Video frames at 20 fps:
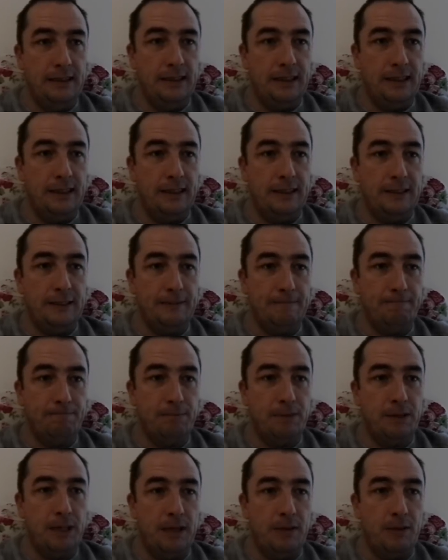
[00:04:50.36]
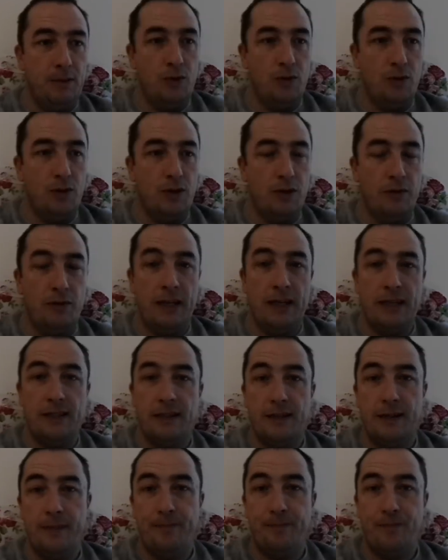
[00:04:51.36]
Yeah, time goes.
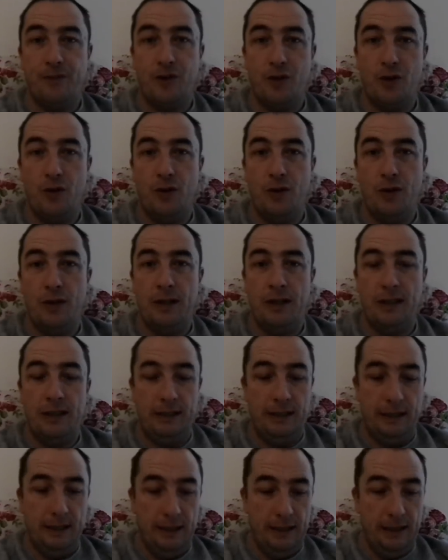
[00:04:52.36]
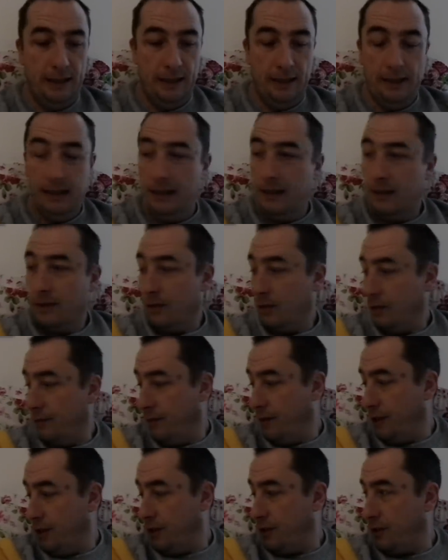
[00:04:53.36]
Right, so I'm going to
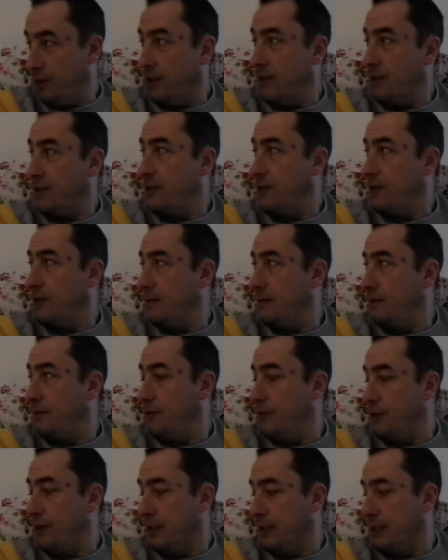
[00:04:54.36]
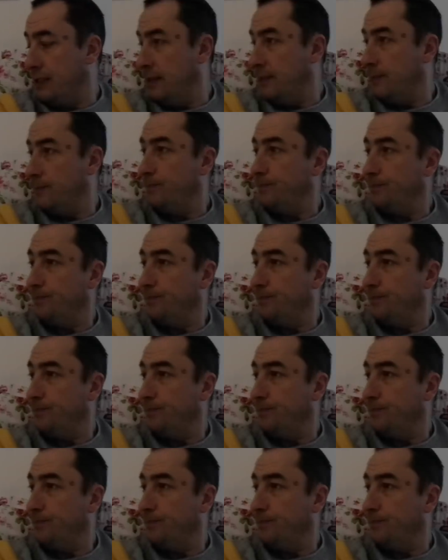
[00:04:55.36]
finish this drink.